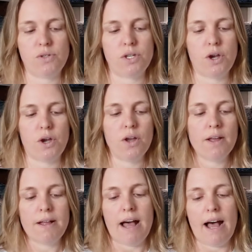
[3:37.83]
So
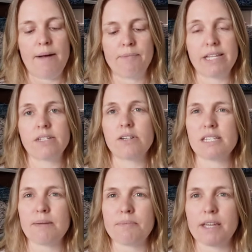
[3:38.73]
um, that's not
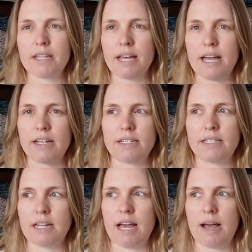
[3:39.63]
something
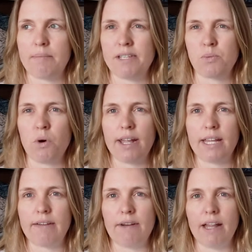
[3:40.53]
that um, is
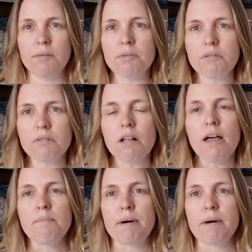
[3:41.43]
widely available,